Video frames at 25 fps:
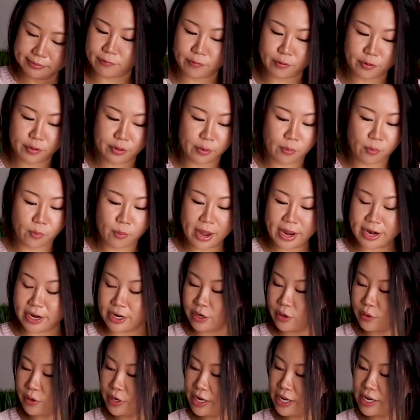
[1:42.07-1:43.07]
For the wet
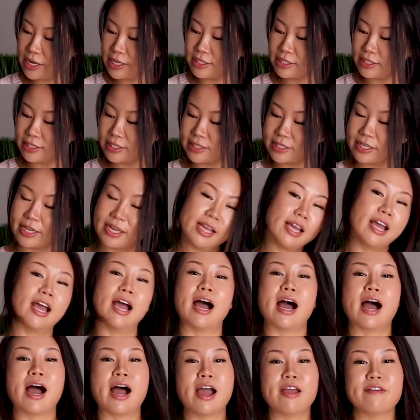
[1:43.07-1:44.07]
ingredients,
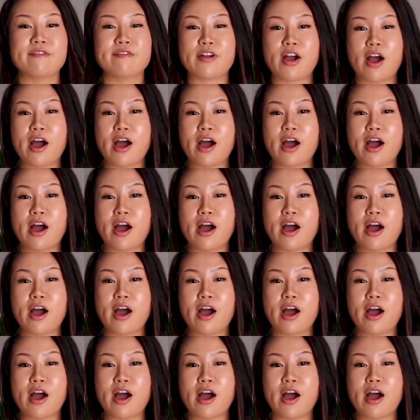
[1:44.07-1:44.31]
I've